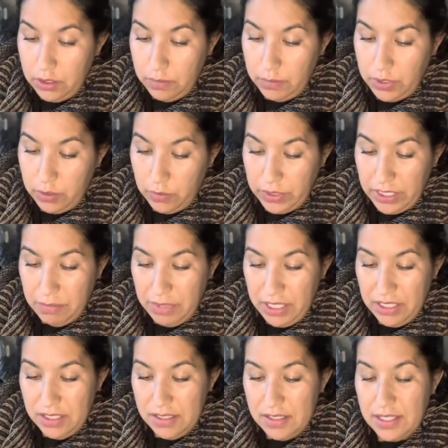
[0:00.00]
but when I
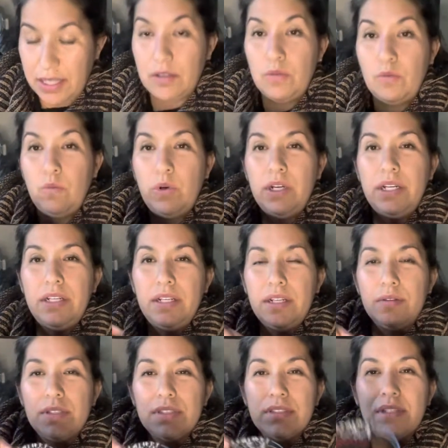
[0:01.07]
made the second one
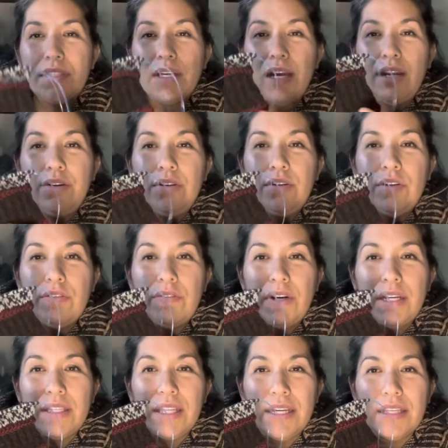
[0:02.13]
I was like I don't know if I
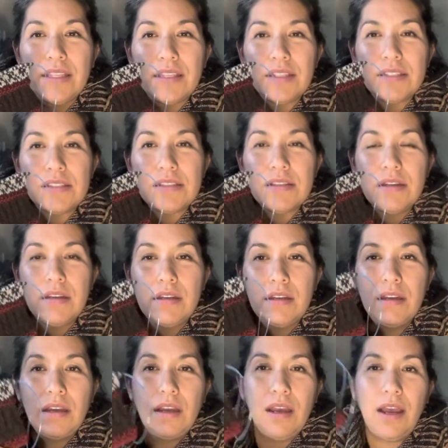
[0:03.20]
like this
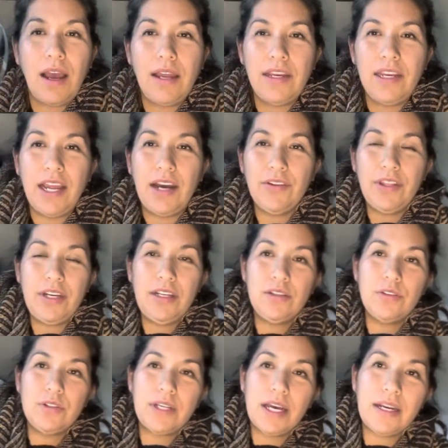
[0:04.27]
and now that I
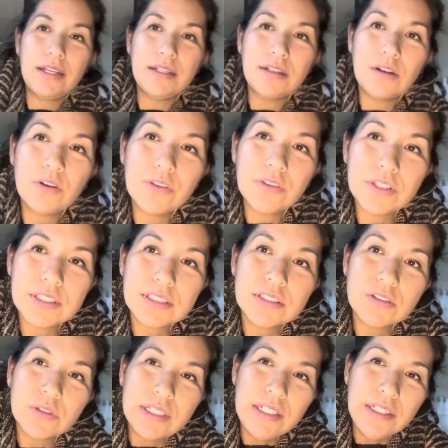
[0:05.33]
look at it on the
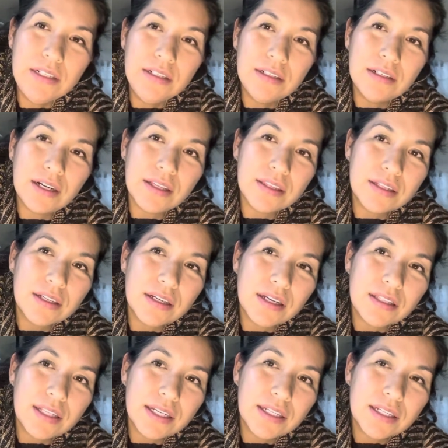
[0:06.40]
screen I think I
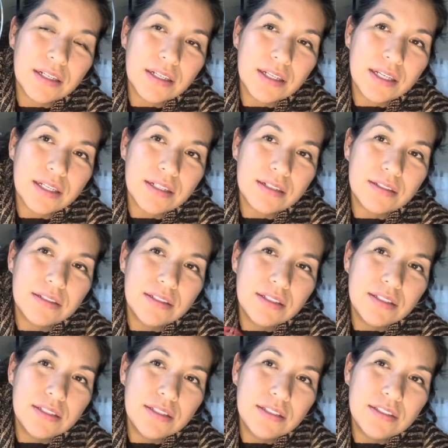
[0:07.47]
like it again
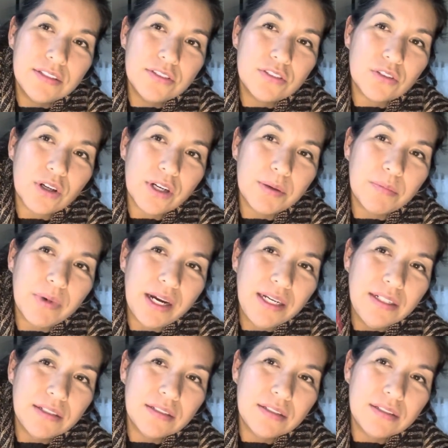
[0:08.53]
so I
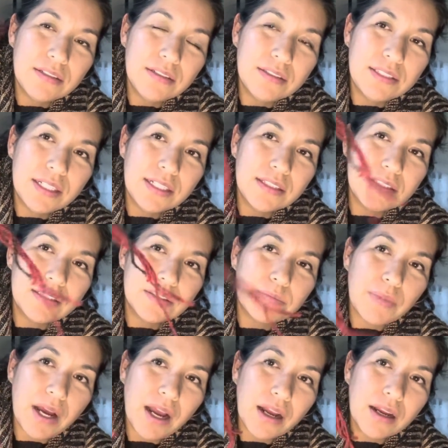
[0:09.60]
might take this
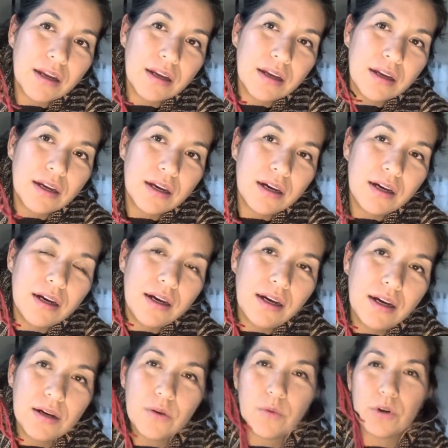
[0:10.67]
back
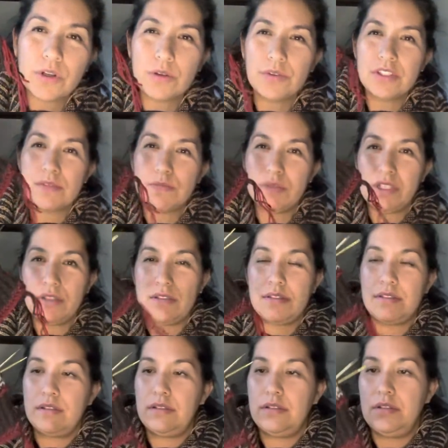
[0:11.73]
and work on these mittens